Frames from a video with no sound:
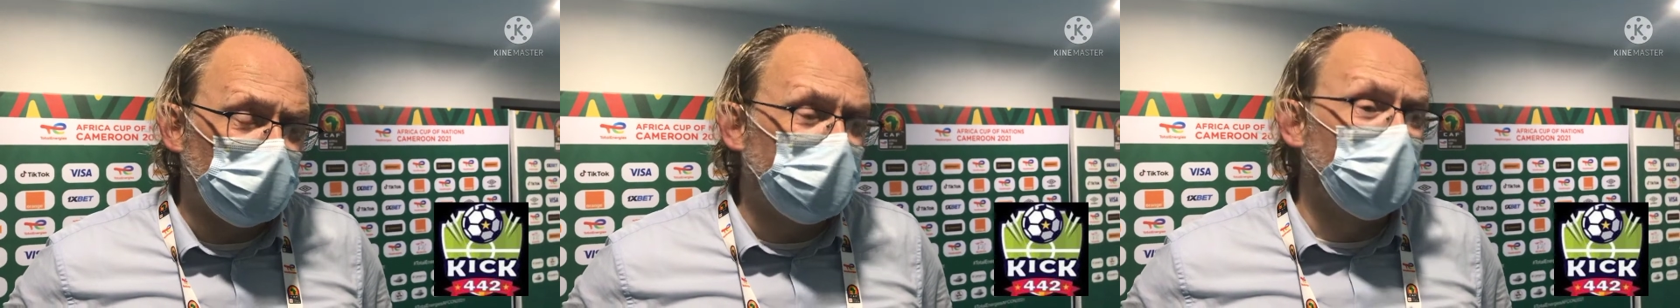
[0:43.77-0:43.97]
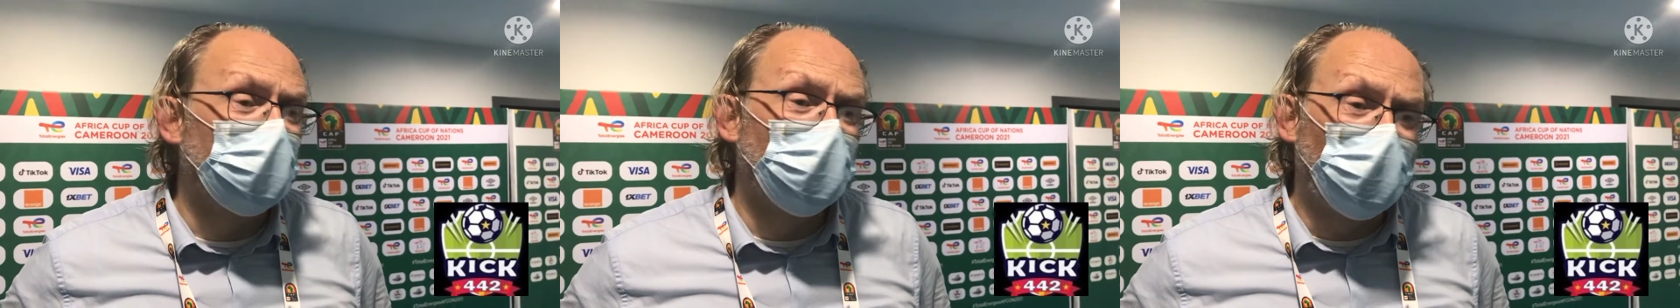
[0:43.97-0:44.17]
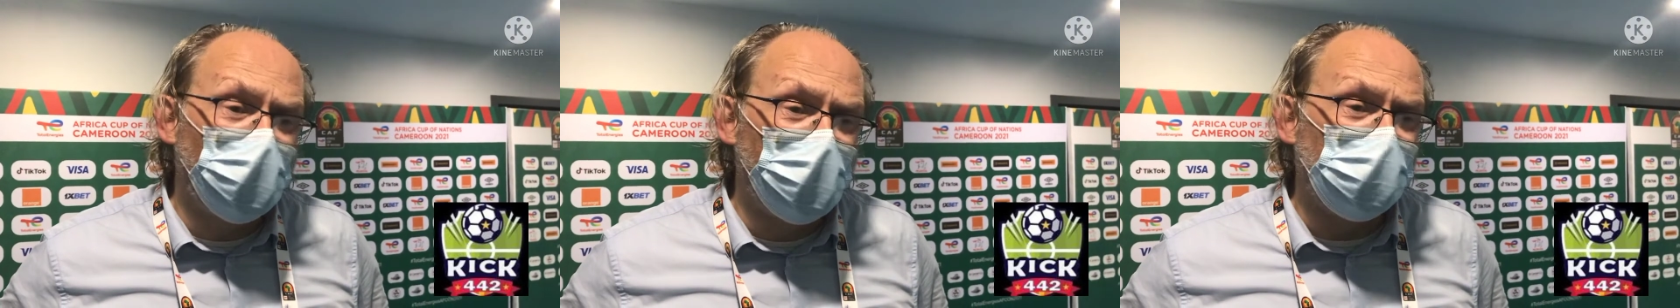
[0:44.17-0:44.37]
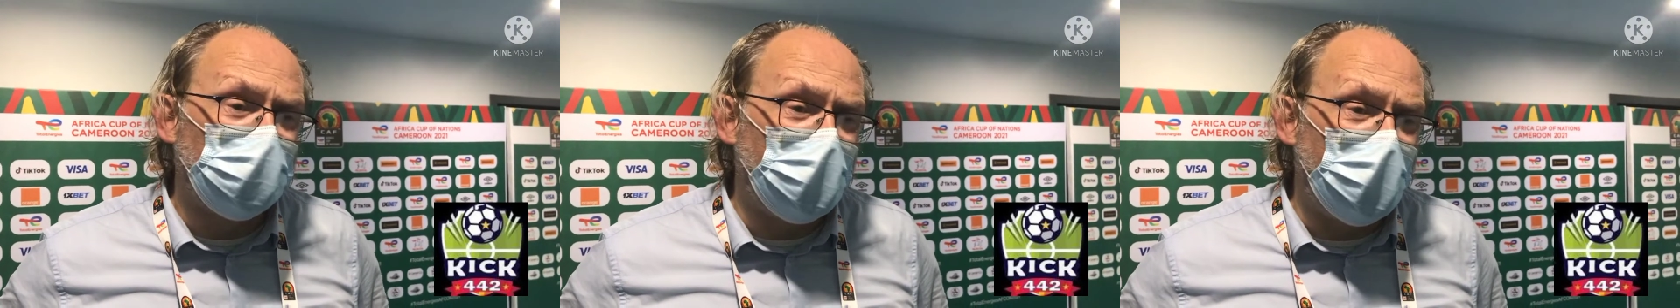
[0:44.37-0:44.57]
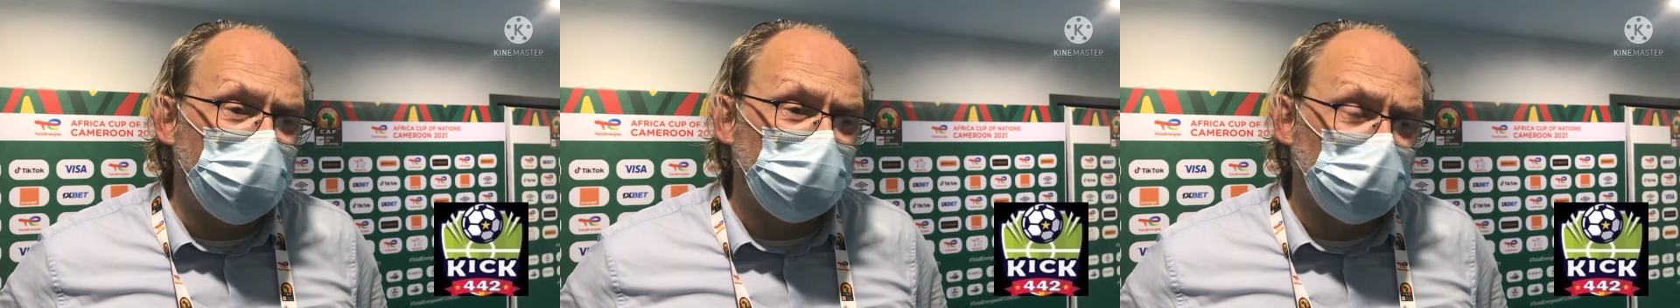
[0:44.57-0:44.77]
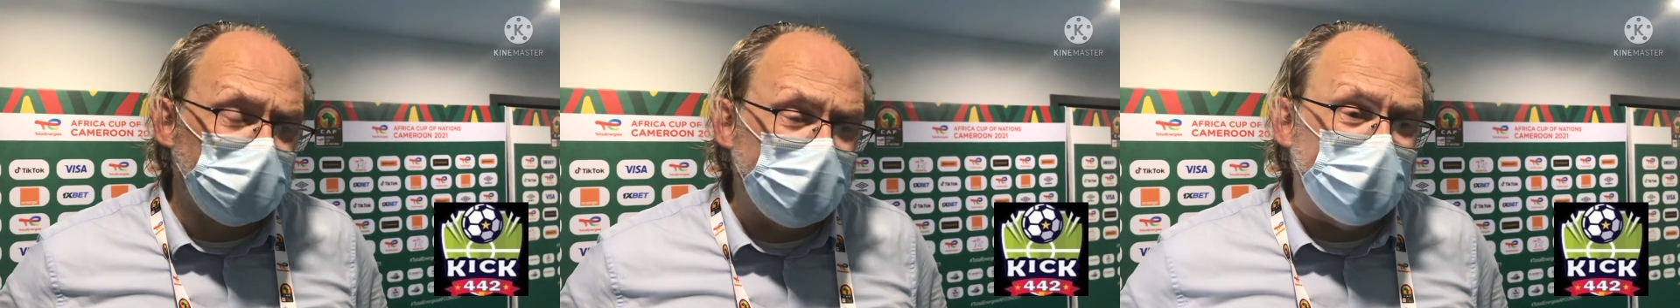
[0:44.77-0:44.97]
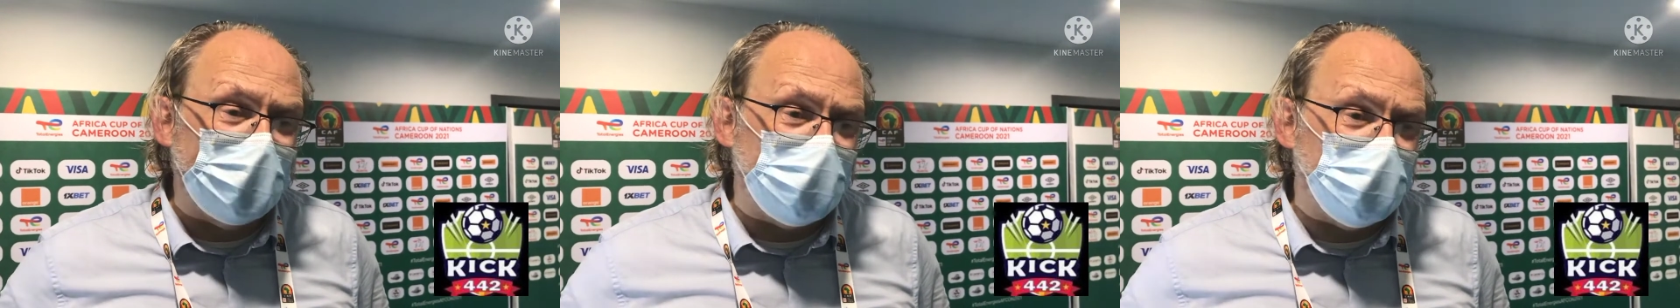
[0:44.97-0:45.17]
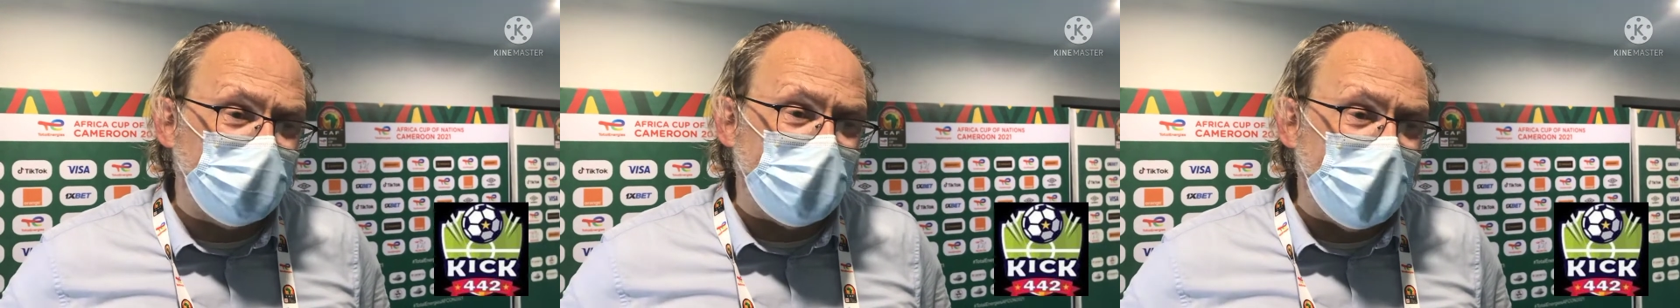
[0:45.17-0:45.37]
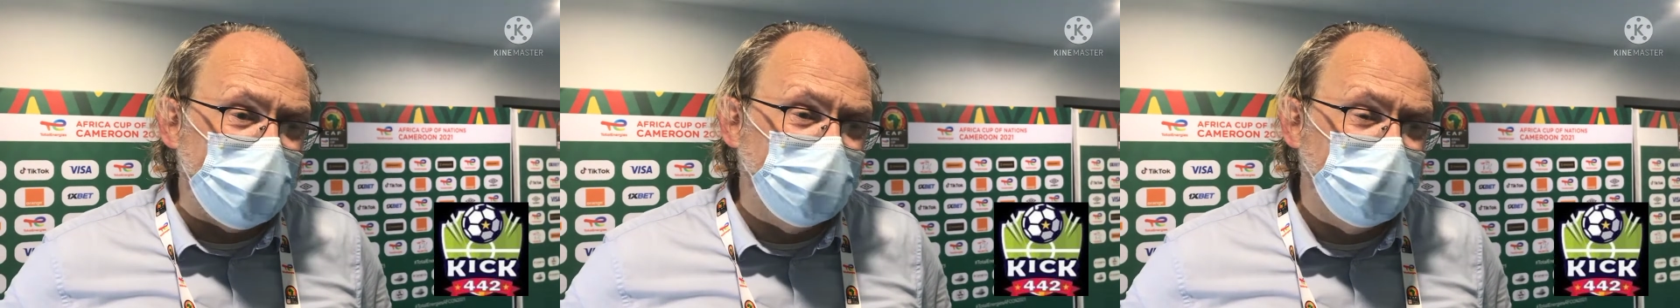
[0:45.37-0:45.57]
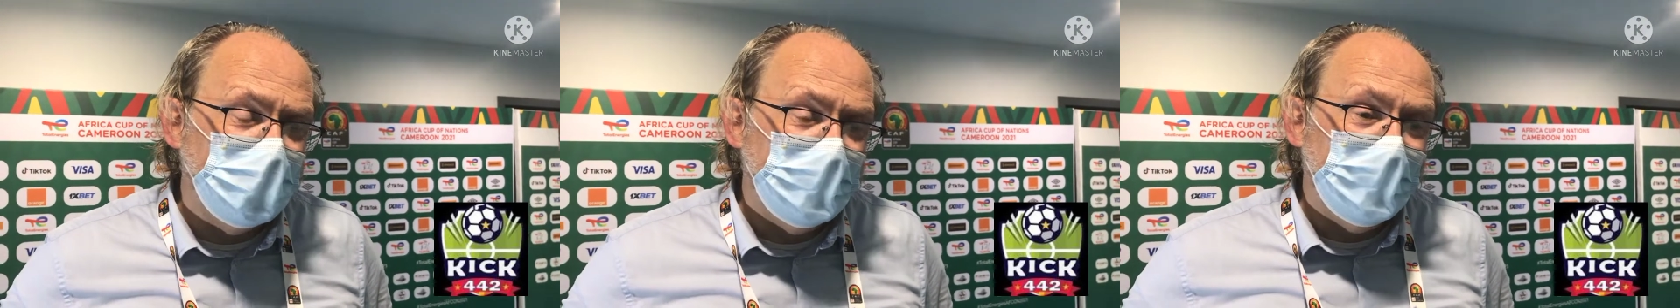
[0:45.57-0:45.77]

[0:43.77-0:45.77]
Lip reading: We're going to work hard to be there again